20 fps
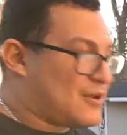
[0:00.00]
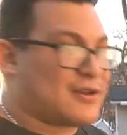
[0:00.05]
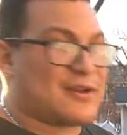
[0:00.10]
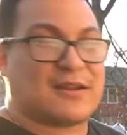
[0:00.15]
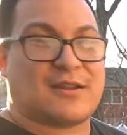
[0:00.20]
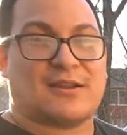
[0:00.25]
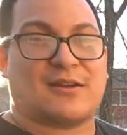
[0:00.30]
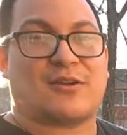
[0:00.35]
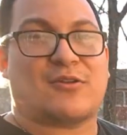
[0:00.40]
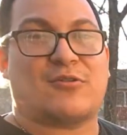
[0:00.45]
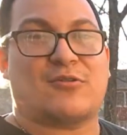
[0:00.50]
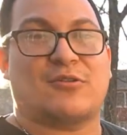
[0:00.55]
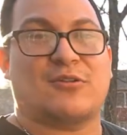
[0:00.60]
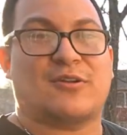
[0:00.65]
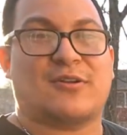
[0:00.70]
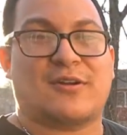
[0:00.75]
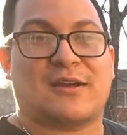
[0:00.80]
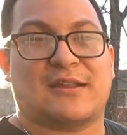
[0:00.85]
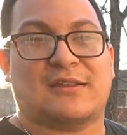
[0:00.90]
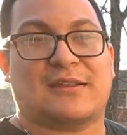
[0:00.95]
it in the
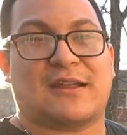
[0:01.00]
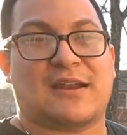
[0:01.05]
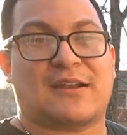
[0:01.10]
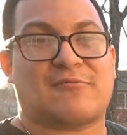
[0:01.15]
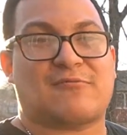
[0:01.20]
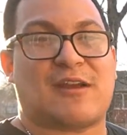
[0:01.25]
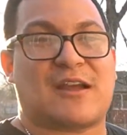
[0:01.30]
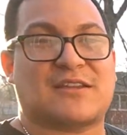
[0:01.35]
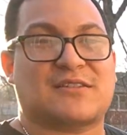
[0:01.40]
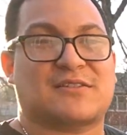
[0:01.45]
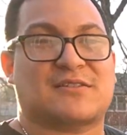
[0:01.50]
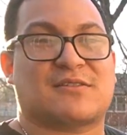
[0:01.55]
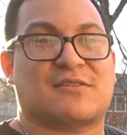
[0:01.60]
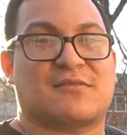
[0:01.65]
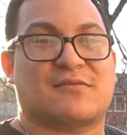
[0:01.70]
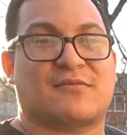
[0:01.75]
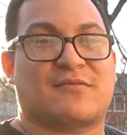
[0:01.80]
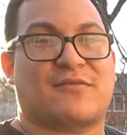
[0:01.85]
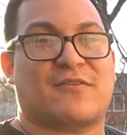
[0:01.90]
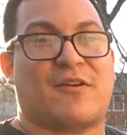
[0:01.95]
cooler and let it rest
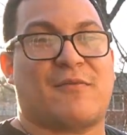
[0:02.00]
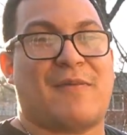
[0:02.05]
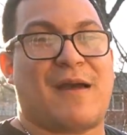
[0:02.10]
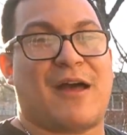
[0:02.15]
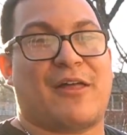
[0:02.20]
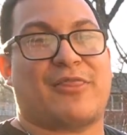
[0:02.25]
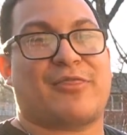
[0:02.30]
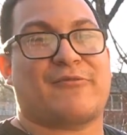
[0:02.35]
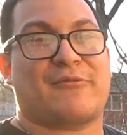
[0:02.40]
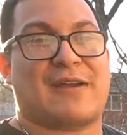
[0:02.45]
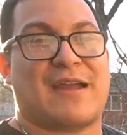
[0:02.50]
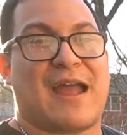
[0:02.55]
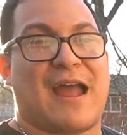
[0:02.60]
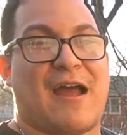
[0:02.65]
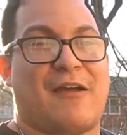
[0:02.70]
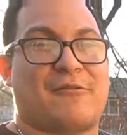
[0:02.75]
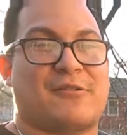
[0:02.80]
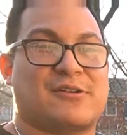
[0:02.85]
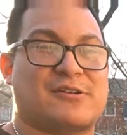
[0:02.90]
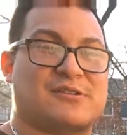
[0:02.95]
for about 3
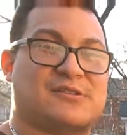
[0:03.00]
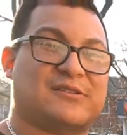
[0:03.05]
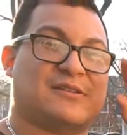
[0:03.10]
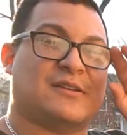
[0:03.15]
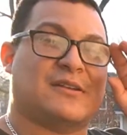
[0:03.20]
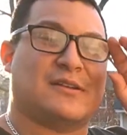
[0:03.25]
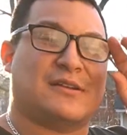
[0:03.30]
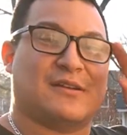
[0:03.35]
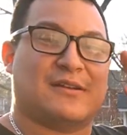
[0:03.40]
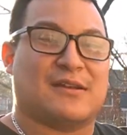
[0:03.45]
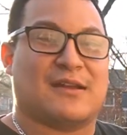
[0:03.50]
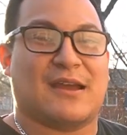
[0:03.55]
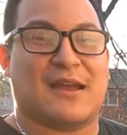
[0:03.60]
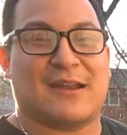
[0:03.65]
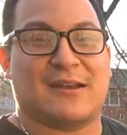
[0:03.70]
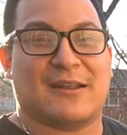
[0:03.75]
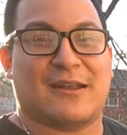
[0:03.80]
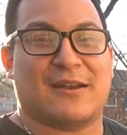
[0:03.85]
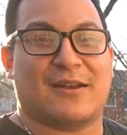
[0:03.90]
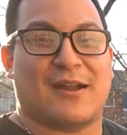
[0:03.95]
hours,
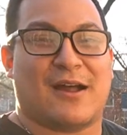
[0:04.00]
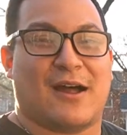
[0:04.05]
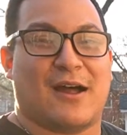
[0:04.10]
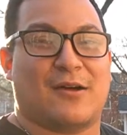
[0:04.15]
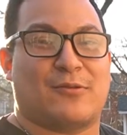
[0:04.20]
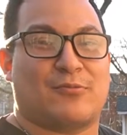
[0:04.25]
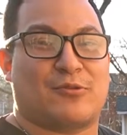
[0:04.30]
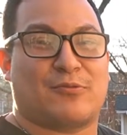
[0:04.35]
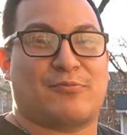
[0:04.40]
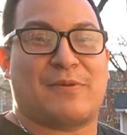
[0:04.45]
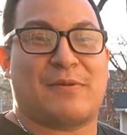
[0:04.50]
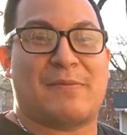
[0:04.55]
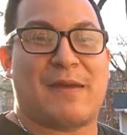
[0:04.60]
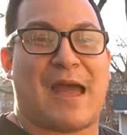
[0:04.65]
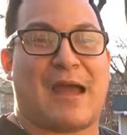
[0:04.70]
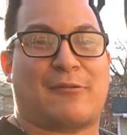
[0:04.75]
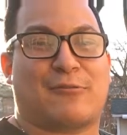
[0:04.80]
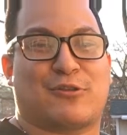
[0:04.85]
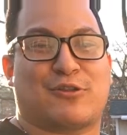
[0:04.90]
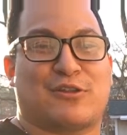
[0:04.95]
and then we'll be
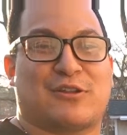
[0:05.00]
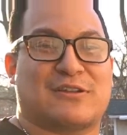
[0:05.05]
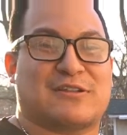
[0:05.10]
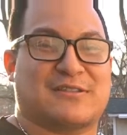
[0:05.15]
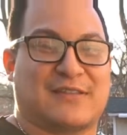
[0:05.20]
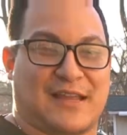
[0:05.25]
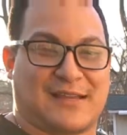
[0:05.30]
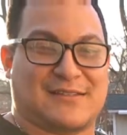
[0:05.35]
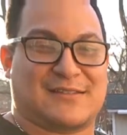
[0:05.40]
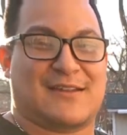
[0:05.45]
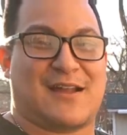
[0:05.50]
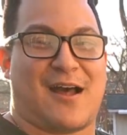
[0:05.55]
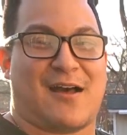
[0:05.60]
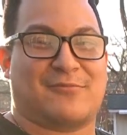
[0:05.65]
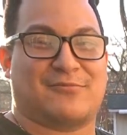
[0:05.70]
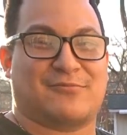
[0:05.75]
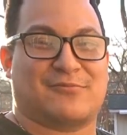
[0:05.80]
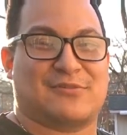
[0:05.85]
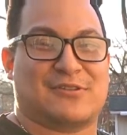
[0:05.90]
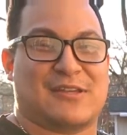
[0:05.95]
back with you to slice it
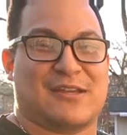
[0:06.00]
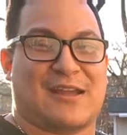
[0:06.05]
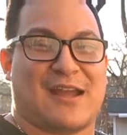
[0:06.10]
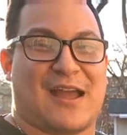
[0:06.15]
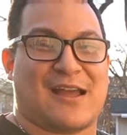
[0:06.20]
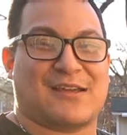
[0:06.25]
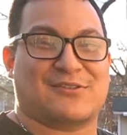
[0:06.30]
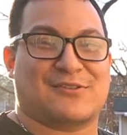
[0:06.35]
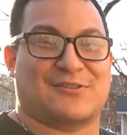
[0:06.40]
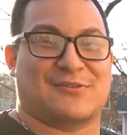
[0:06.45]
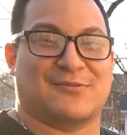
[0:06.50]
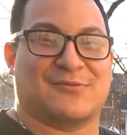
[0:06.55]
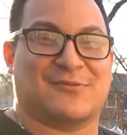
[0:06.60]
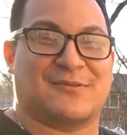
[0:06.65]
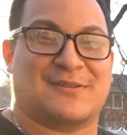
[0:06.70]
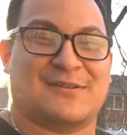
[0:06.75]
up. See you guys soon.